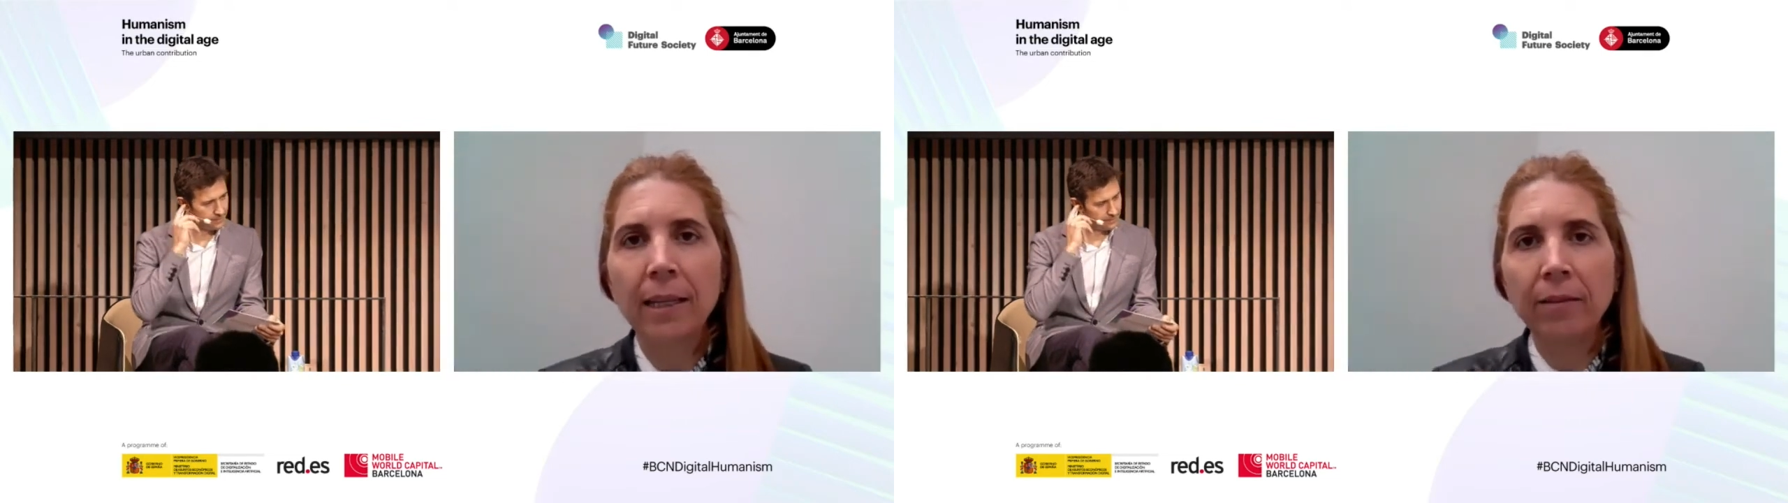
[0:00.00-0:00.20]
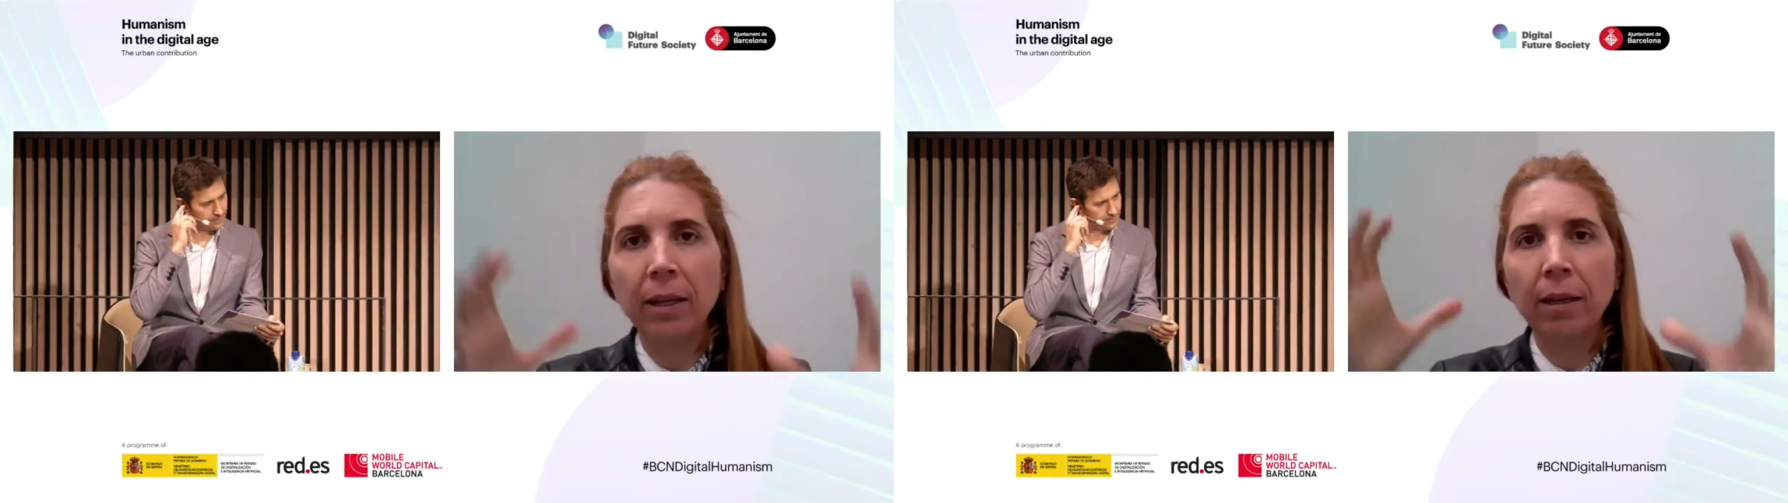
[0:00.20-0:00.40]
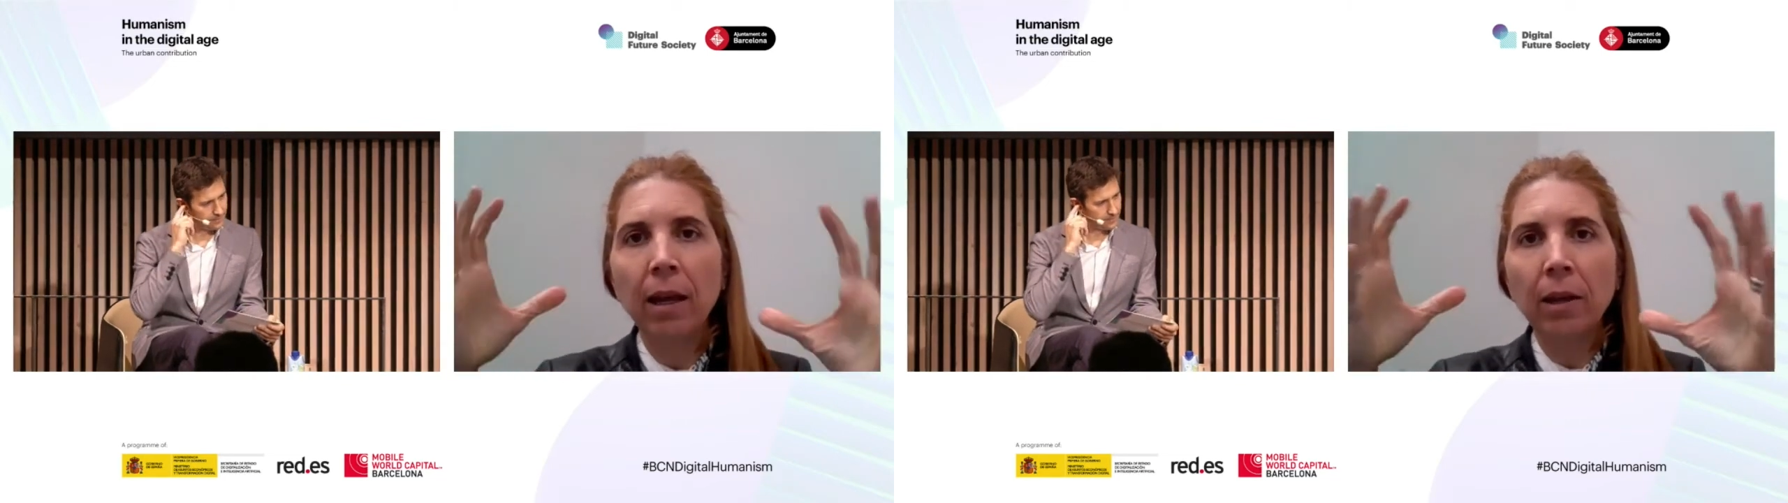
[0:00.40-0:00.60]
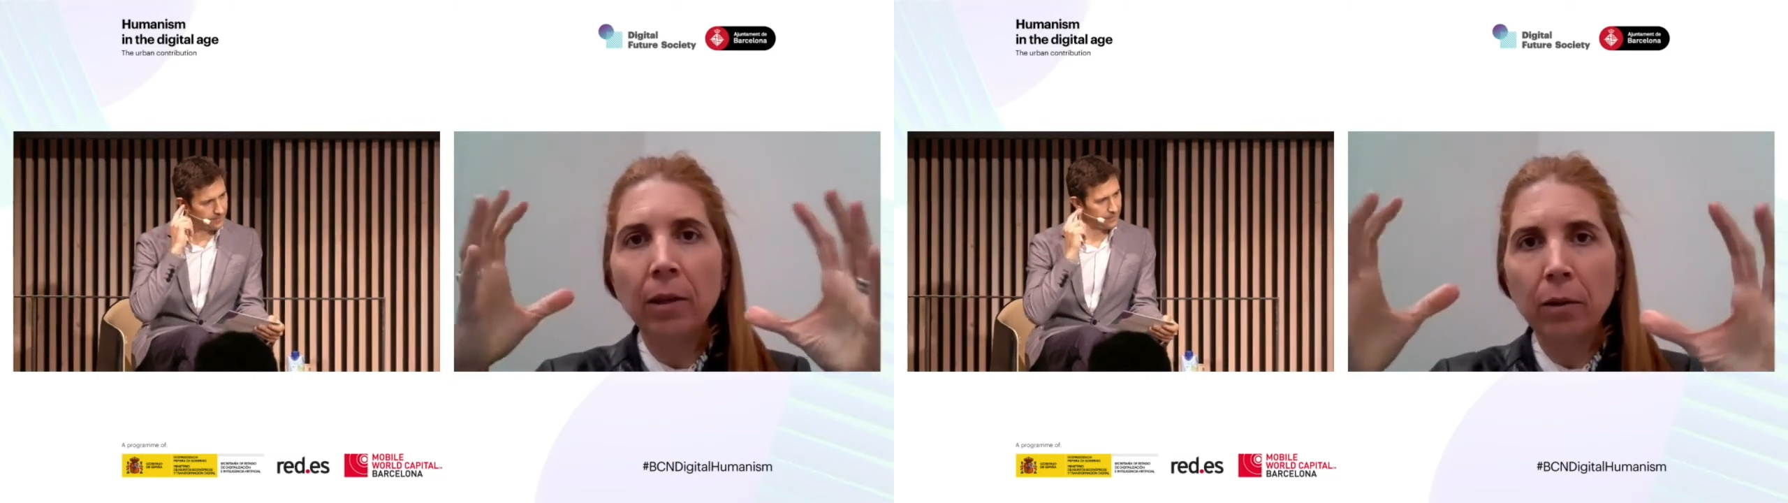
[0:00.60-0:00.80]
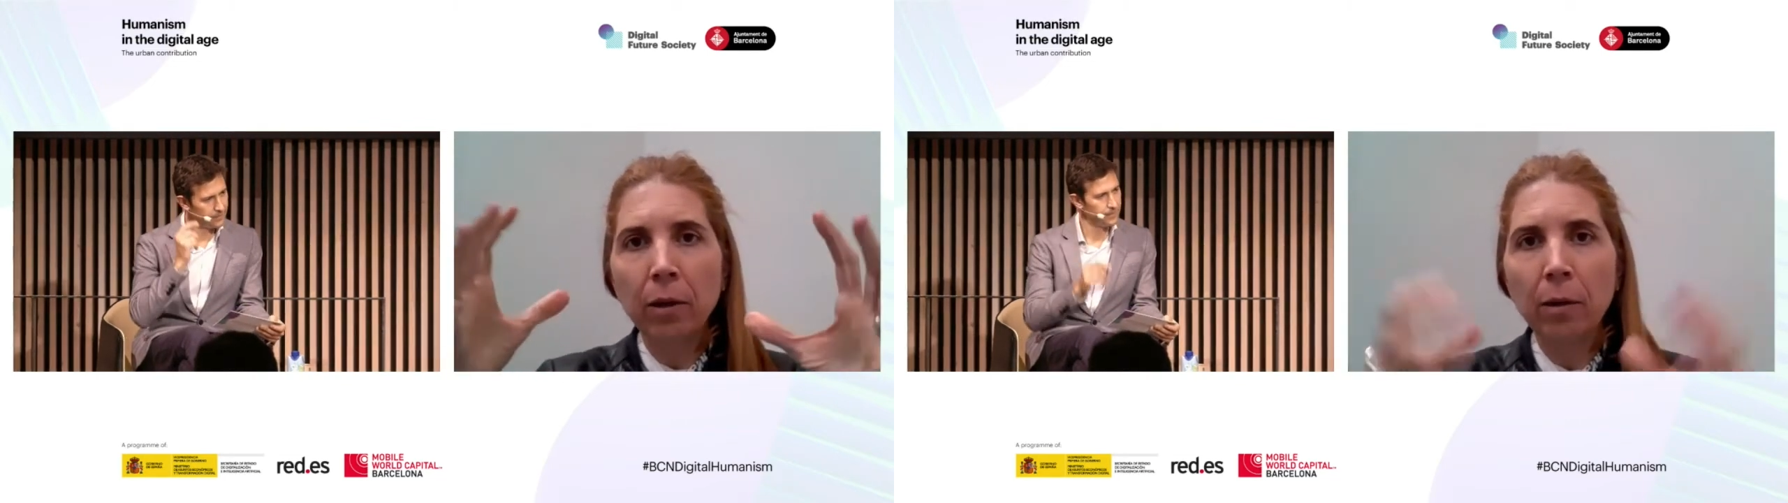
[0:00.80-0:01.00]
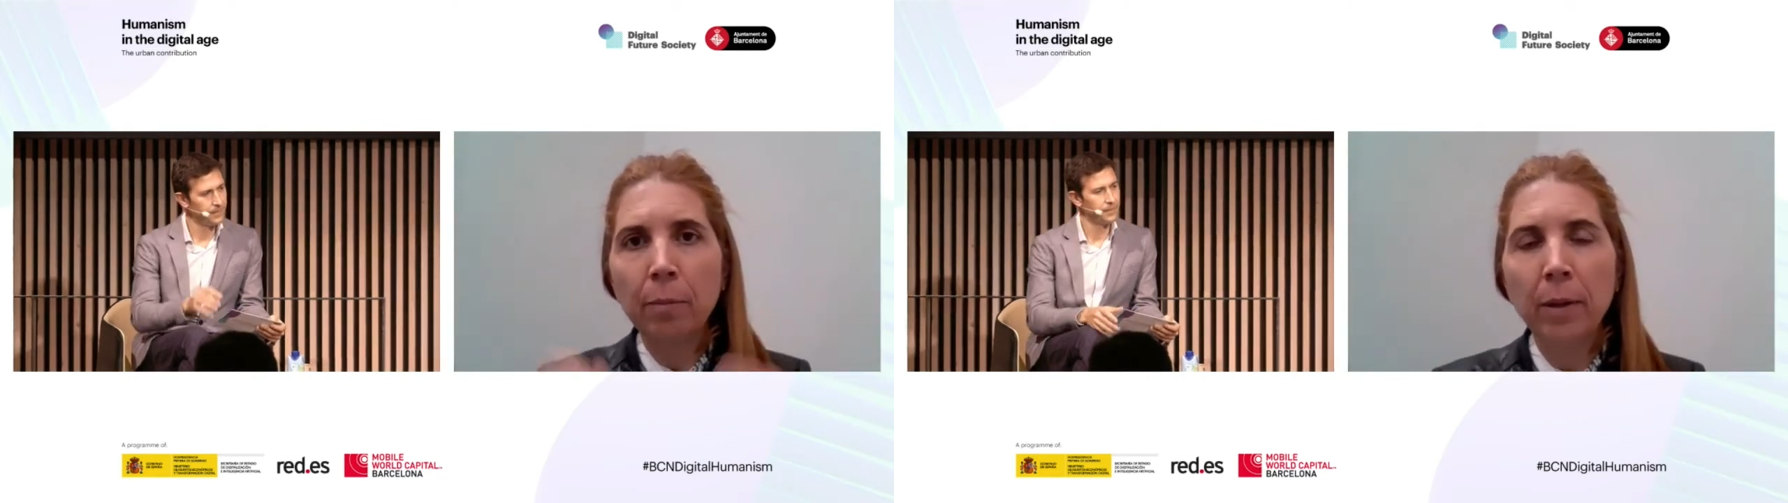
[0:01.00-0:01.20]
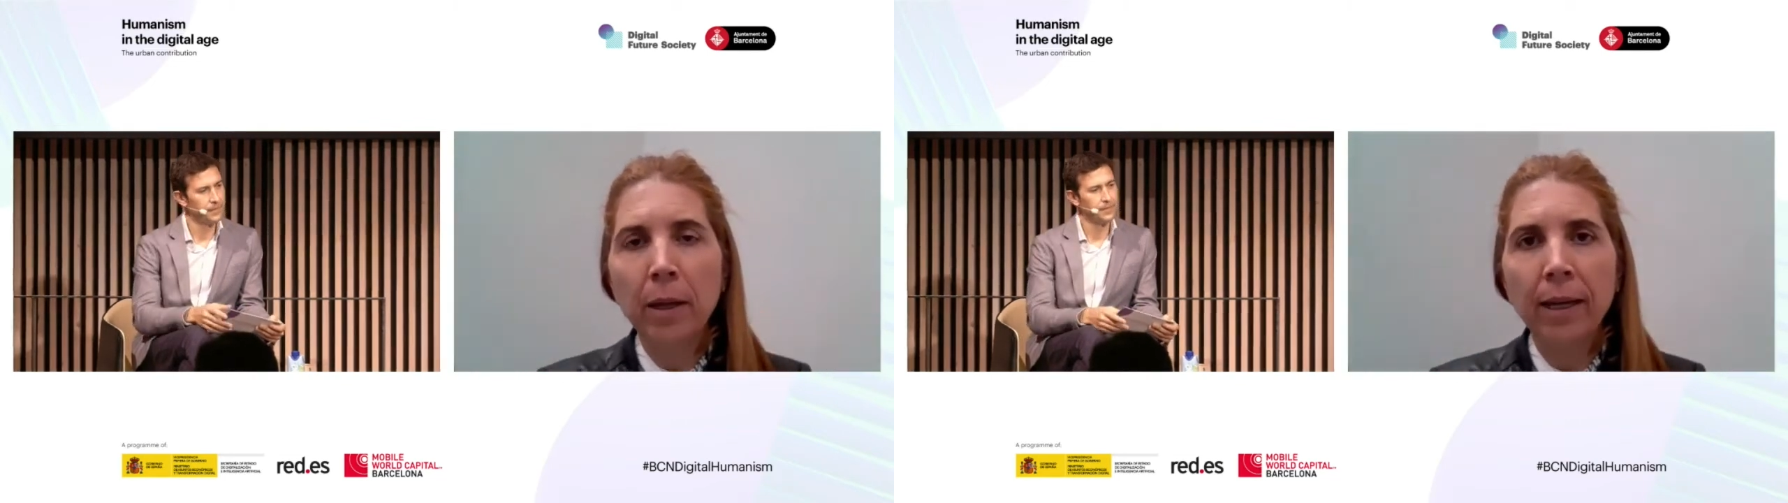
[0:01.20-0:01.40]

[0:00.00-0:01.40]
leaving Europe